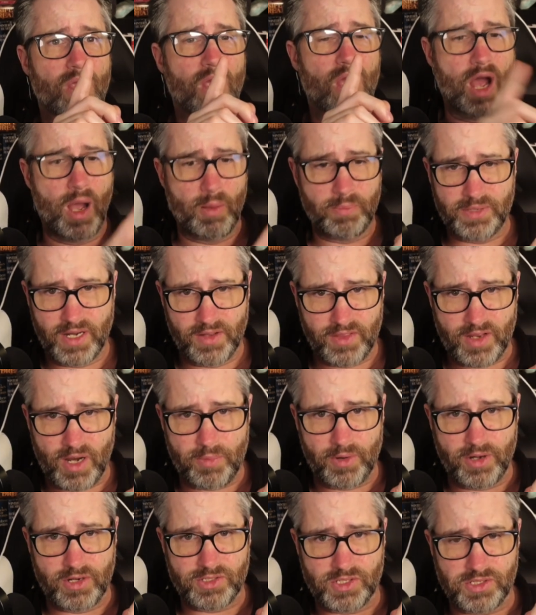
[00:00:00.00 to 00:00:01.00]
updated the
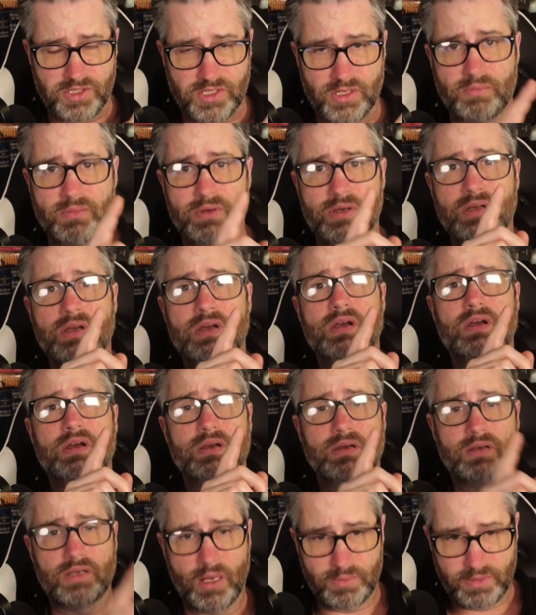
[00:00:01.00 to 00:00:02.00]
operating system,
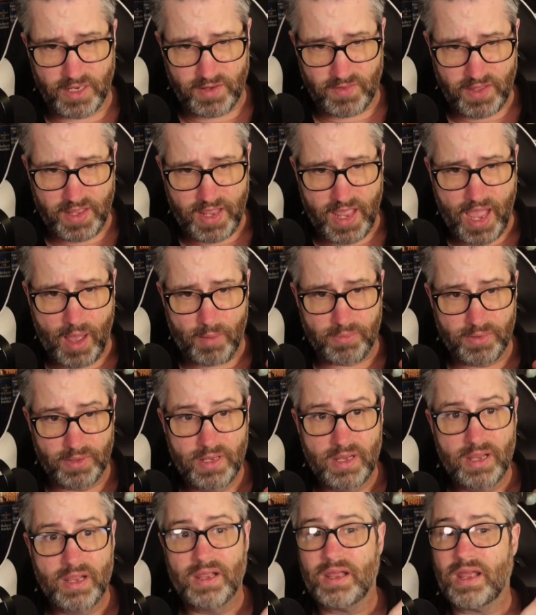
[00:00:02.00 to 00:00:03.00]
updated the app,
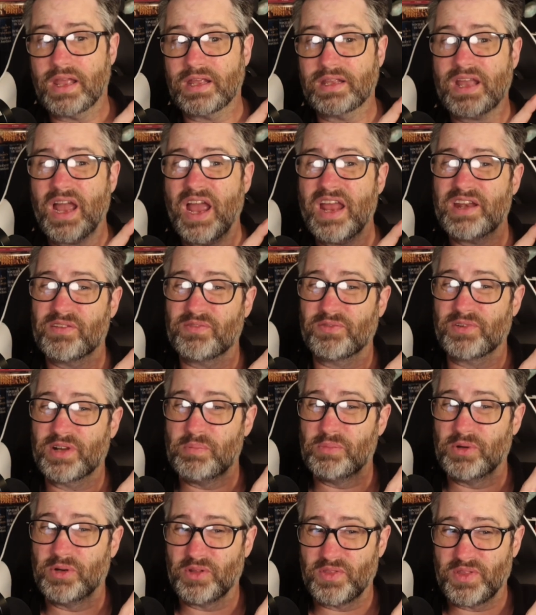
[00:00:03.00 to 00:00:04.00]
and kind of
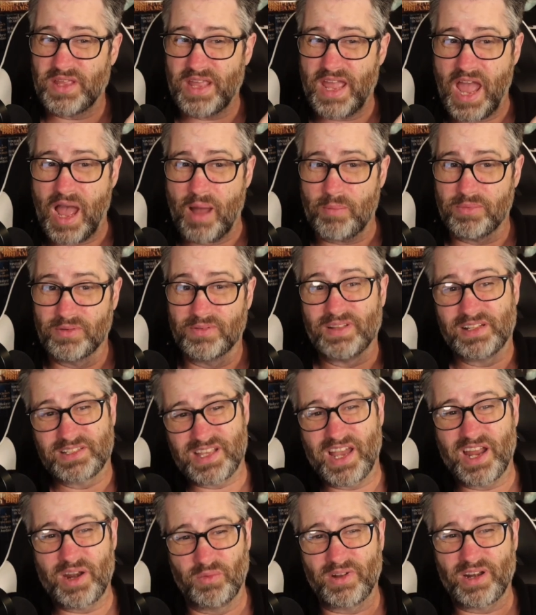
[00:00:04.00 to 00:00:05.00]
rebooted the app. That's
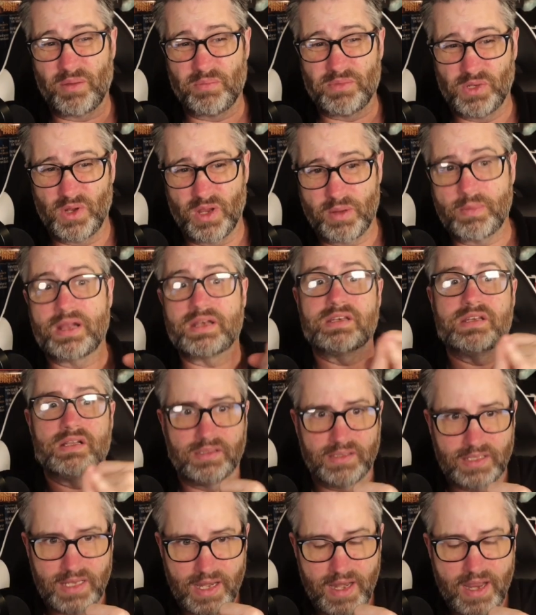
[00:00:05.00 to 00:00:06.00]
kind of what I'm doing by
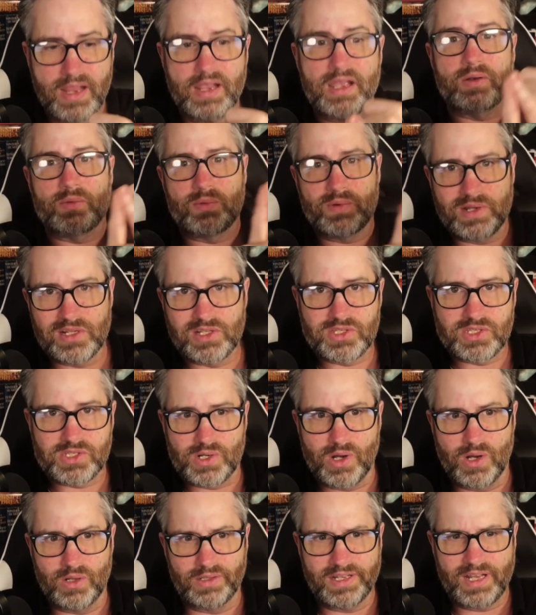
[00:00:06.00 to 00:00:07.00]
deleting and
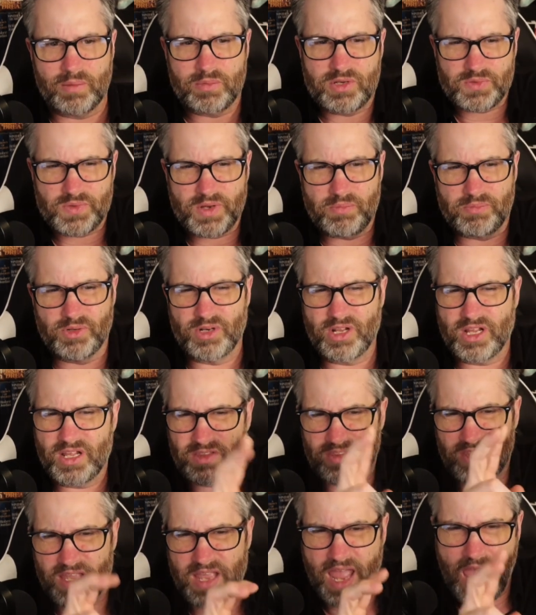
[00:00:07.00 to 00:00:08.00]
reinstalling. I'm just rebooting
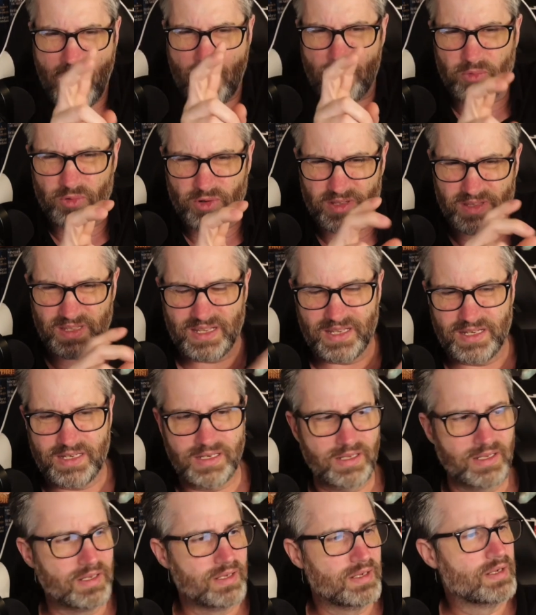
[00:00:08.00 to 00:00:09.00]
the app within.